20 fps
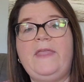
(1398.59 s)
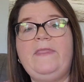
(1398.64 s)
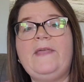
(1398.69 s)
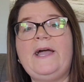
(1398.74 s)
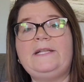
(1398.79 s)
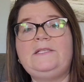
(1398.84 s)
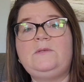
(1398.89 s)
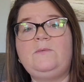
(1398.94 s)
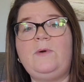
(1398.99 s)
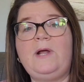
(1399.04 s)
And
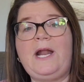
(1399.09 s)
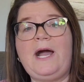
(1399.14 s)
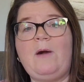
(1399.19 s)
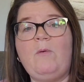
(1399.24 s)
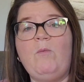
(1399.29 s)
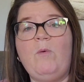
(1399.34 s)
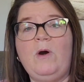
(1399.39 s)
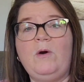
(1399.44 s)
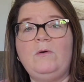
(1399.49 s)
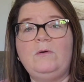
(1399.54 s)
that's what I
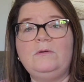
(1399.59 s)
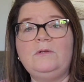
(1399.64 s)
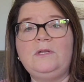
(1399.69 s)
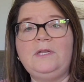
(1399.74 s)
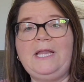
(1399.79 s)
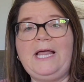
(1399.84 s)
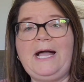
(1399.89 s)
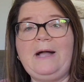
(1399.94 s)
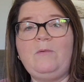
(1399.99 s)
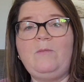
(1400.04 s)
want,
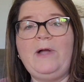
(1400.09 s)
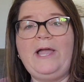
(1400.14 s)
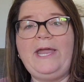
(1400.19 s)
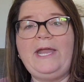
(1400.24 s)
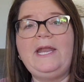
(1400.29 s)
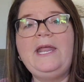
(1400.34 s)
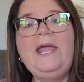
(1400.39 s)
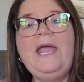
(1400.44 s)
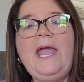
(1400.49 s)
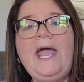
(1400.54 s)

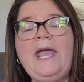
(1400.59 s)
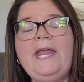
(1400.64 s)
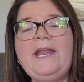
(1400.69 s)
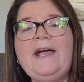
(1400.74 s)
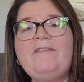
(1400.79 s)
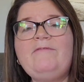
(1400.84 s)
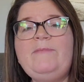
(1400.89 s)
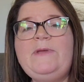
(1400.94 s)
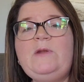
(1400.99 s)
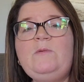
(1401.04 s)
lightweight. And
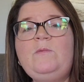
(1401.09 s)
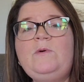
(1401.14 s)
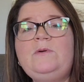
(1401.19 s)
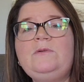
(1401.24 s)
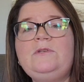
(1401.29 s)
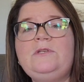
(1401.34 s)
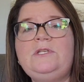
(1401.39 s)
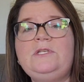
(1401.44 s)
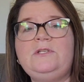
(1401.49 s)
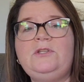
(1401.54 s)
I've been
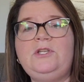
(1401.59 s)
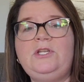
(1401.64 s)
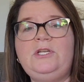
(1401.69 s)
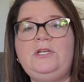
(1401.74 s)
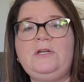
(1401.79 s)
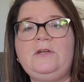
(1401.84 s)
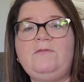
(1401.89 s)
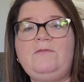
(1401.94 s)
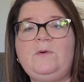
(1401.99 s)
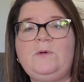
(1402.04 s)
wanting to
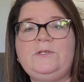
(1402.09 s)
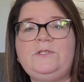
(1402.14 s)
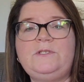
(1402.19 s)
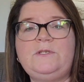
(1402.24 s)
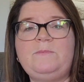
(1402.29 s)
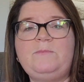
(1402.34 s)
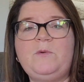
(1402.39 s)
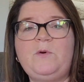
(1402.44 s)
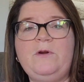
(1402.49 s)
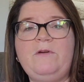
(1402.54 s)
look for
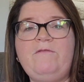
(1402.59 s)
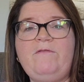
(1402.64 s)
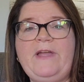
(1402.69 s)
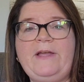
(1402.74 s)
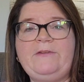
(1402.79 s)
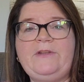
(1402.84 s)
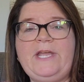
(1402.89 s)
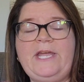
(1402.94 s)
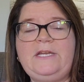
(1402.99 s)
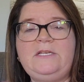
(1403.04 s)
some more
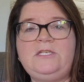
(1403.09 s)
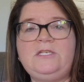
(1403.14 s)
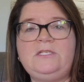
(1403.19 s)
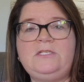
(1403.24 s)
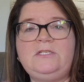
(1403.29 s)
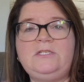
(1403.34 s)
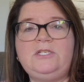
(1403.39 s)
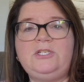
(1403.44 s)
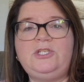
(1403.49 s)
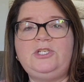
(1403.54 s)

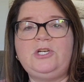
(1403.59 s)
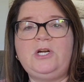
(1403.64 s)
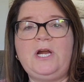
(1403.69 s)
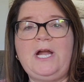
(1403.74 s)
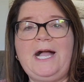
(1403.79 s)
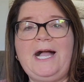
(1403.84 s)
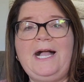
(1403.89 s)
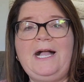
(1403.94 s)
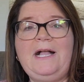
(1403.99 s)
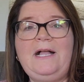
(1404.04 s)
foundations to
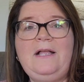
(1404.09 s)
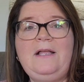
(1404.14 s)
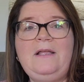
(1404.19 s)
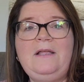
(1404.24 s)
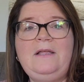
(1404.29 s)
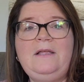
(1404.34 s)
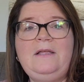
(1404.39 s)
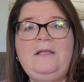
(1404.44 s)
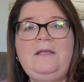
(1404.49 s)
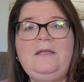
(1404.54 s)
try
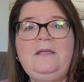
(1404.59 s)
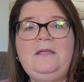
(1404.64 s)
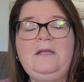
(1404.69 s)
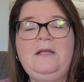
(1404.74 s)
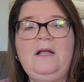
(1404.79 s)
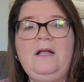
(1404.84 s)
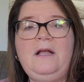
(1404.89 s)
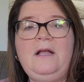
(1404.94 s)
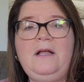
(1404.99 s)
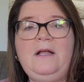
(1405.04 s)

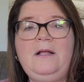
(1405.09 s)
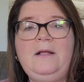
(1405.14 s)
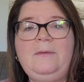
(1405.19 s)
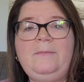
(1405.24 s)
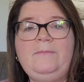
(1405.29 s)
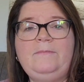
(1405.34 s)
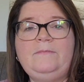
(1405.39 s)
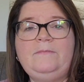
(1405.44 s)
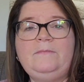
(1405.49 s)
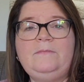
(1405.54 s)

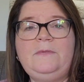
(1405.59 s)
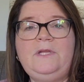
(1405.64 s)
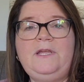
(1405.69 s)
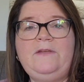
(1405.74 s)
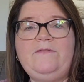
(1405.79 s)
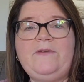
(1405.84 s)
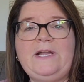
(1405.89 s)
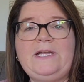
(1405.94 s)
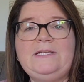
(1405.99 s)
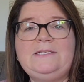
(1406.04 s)
um,
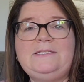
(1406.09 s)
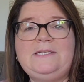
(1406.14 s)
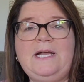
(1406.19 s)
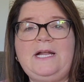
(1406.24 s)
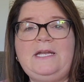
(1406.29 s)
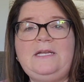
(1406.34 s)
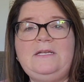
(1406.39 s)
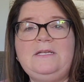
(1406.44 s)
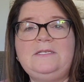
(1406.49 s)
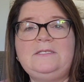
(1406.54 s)
if I
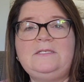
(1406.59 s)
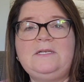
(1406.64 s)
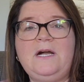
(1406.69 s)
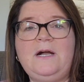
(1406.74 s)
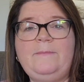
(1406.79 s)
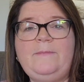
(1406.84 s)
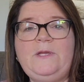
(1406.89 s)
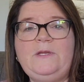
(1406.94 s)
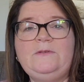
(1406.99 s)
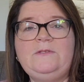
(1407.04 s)
decided to
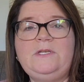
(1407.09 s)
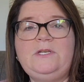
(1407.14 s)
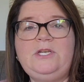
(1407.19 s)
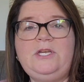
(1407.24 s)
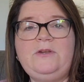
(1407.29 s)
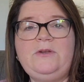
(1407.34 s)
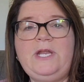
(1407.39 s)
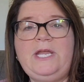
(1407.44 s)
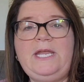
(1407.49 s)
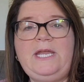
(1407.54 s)
stop using
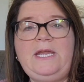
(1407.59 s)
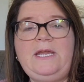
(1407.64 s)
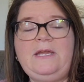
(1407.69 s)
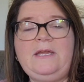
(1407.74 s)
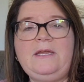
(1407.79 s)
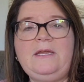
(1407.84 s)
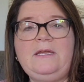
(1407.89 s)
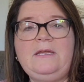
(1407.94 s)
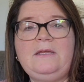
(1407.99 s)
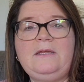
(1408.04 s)

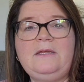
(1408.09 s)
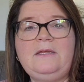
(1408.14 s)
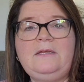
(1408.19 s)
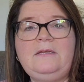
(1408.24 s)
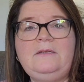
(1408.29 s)
Younique.